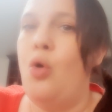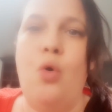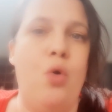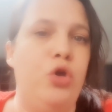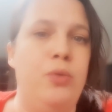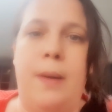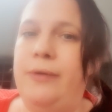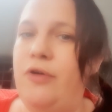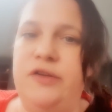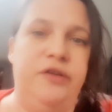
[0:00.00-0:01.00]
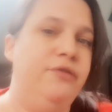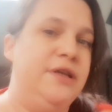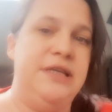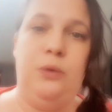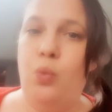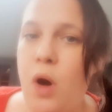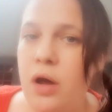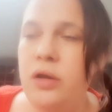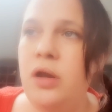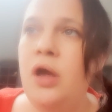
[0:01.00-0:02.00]
or you might be writing your
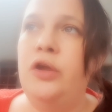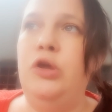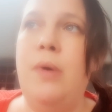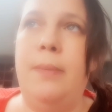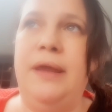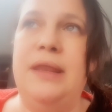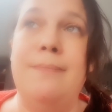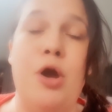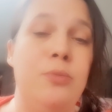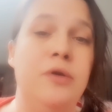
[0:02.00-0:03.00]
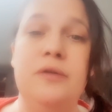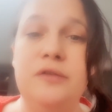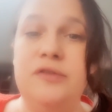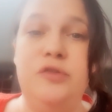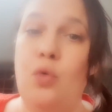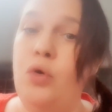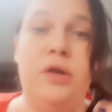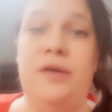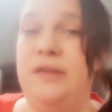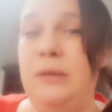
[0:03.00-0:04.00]
ET1, you might be at the moment
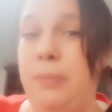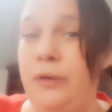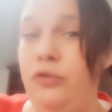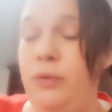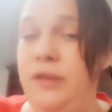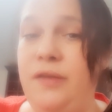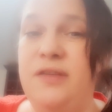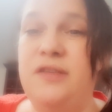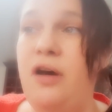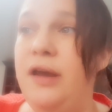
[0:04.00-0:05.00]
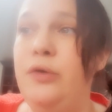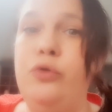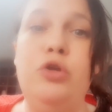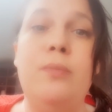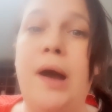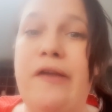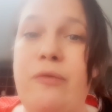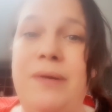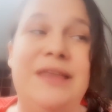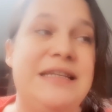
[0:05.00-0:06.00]
organising the bundle with the other side, or you might
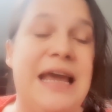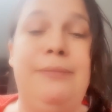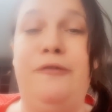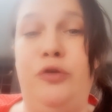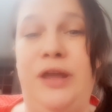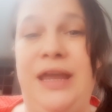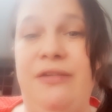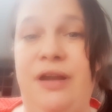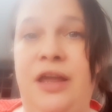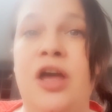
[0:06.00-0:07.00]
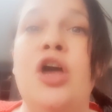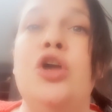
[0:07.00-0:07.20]
even be the day before the hearing.